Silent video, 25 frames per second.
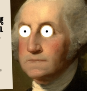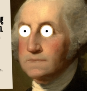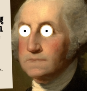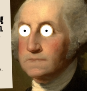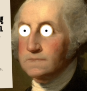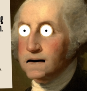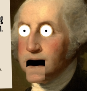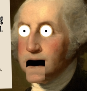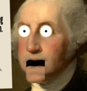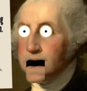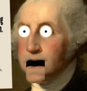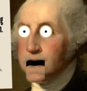
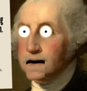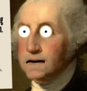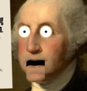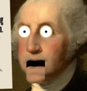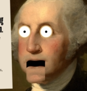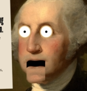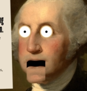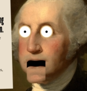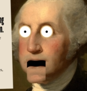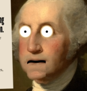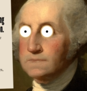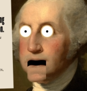will
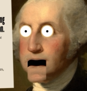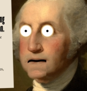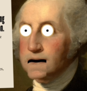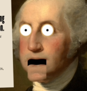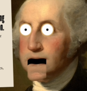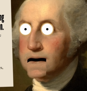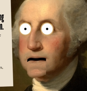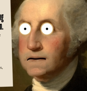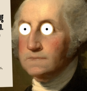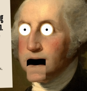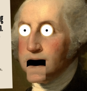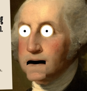yield the
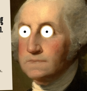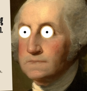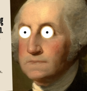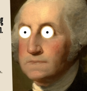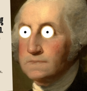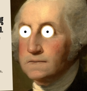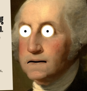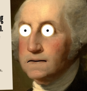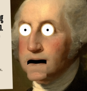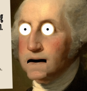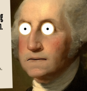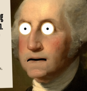number
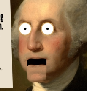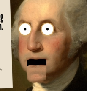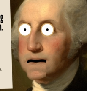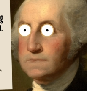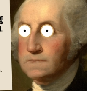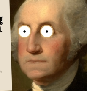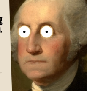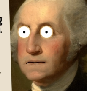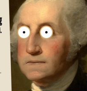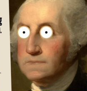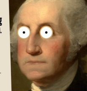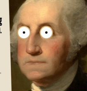and
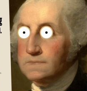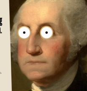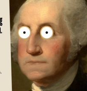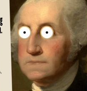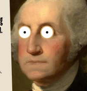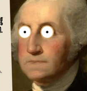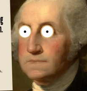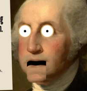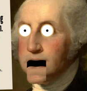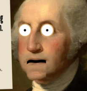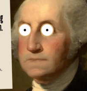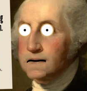allotment
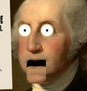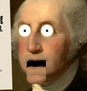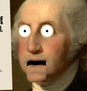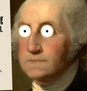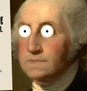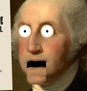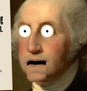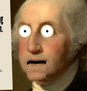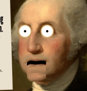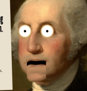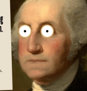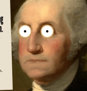of
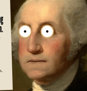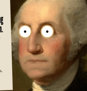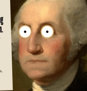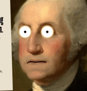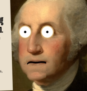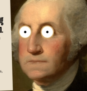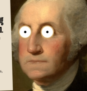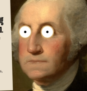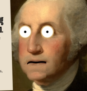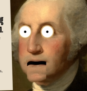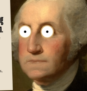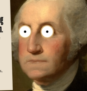
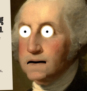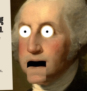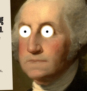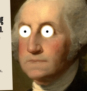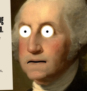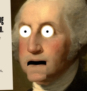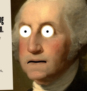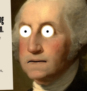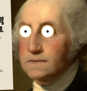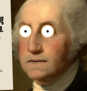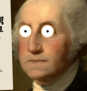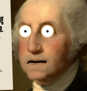representatives
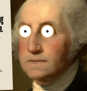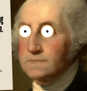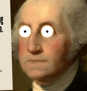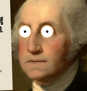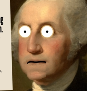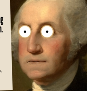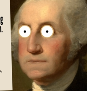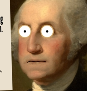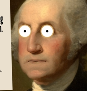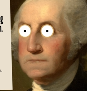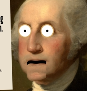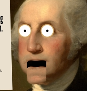proposed
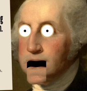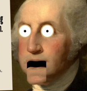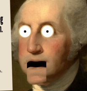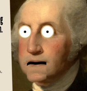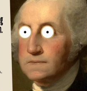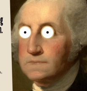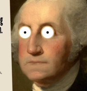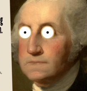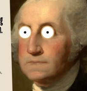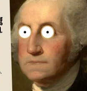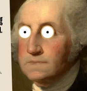by the bill.